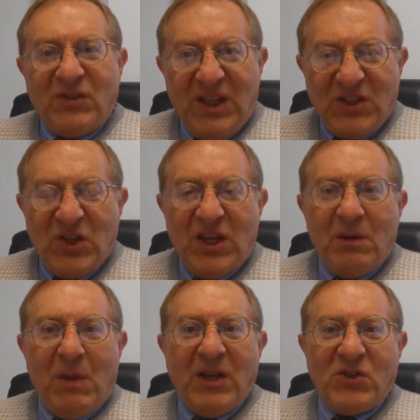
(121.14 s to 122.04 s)
teaching
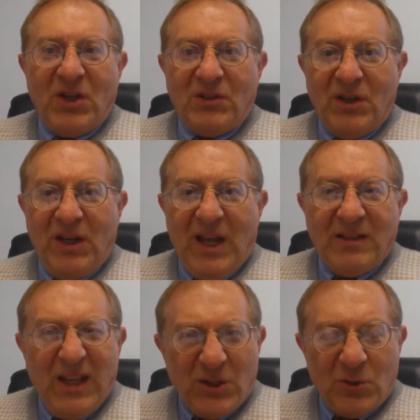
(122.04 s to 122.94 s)
my children
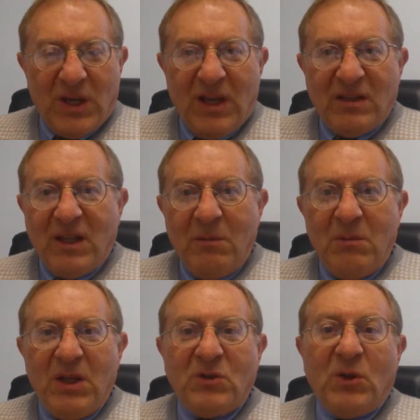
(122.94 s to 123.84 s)
and educate him?
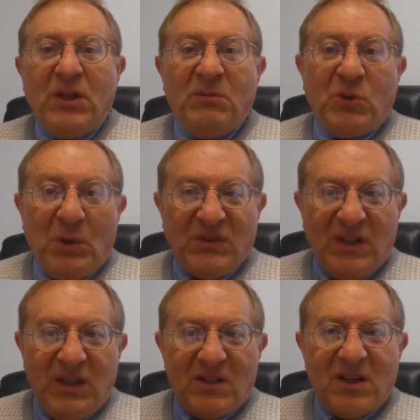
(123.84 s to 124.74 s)
He told him 20
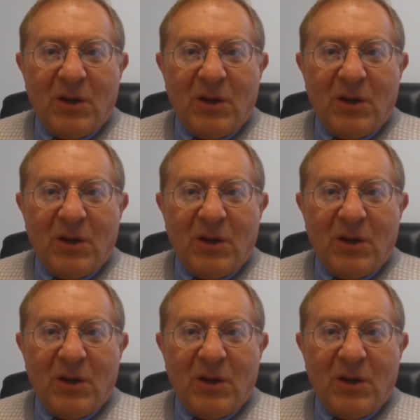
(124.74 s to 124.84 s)
years